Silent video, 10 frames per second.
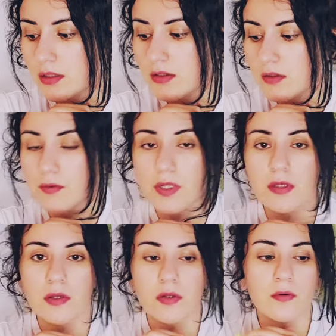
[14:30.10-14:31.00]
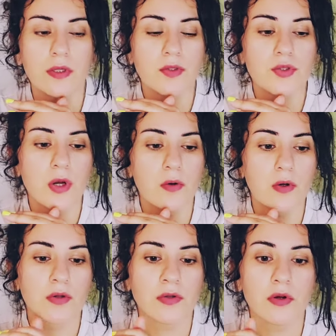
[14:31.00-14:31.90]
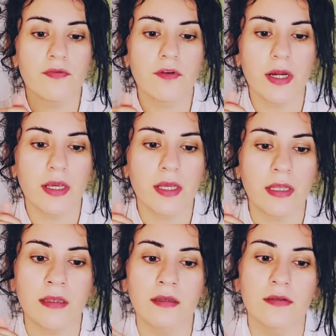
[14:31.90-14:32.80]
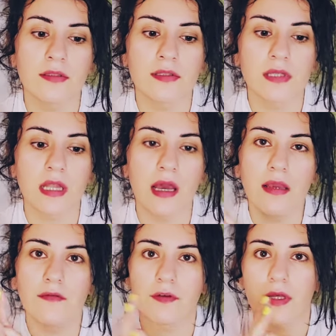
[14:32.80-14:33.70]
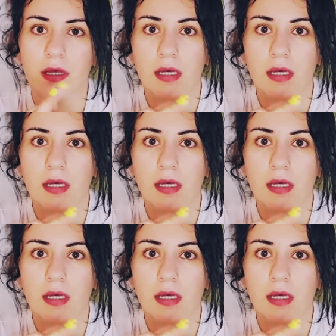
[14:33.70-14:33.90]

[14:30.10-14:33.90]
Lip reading: You could choke on your fucking saliva